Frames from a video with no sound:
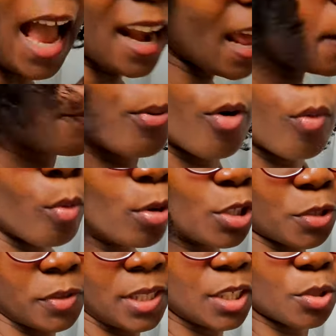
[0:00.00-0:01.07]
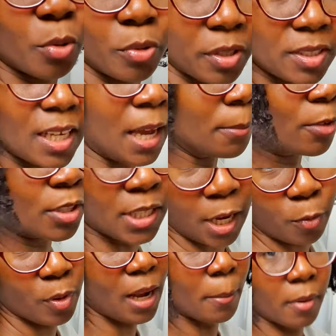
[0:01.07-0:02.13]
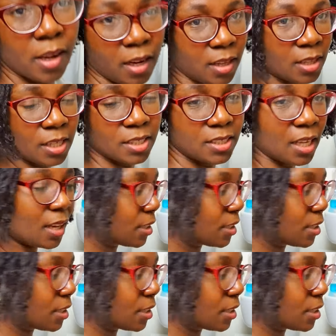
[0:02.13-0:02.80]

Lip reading: And I pour water on it all the time because like when I'm cleaning the sink